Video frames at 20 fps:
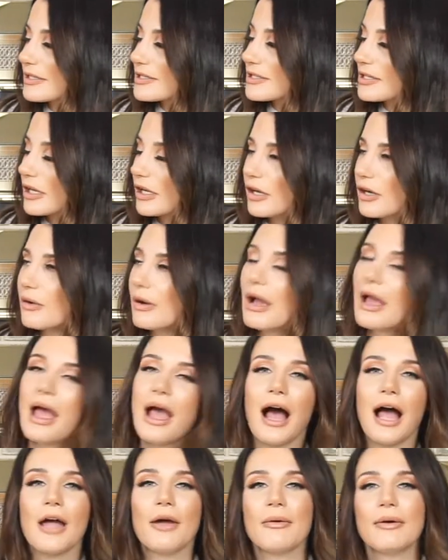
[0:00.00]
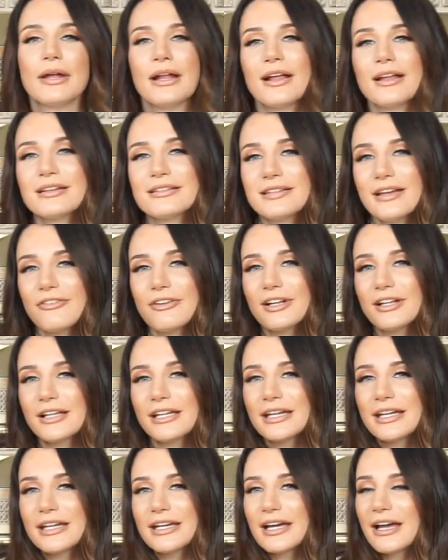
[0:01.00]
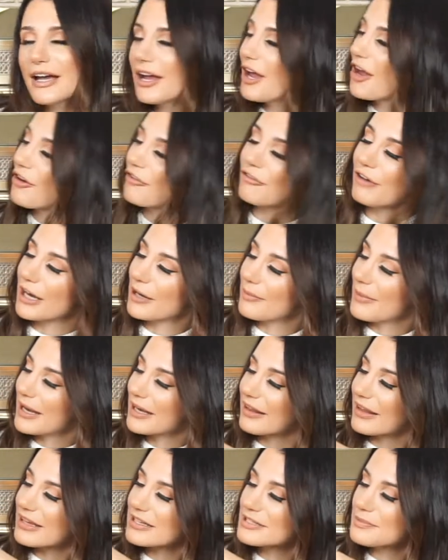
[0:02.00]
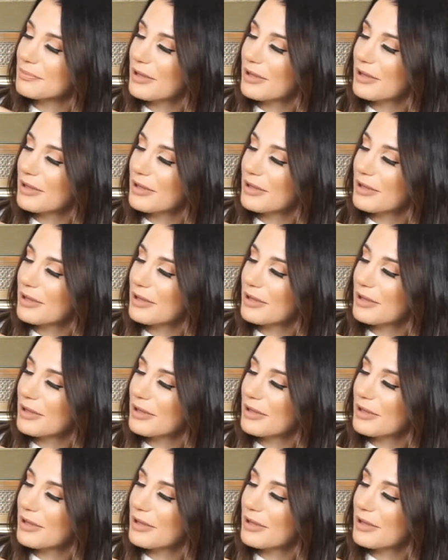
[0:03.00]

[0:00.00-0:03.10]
so I would definitely recommend this.